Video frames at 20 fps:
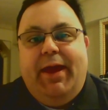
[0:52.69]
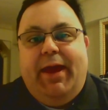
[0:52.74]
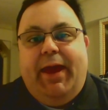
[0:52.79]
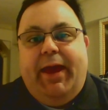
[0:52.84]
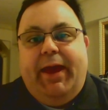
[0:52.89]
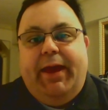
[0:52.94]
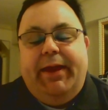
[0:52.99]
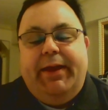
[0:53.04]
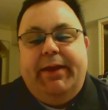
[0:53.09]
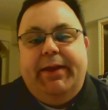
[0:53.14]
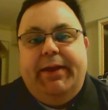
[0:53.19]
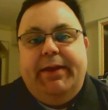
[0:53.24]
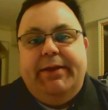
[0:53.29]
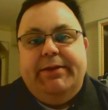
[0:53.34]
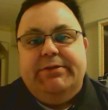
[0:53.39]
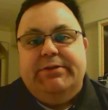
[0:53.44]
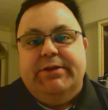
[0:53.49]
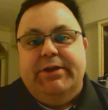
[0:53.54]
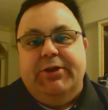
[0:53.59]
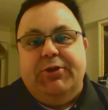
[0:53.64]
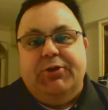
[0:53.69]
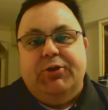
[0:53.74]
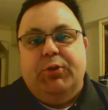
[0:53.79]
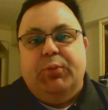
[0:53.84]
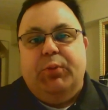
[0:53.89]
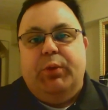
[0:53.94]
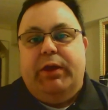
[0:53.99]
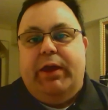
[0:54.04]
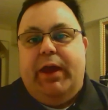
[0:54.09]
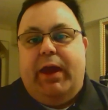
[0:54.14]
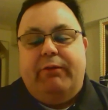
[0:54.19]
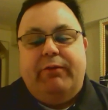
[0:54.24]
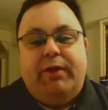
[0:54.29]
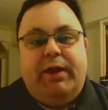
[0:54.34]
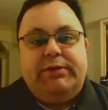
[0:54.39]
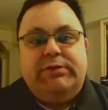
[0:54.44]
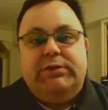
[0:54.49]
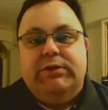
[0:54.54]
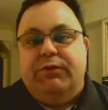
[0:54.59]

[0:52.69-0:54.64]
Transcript: And it is here that we have lots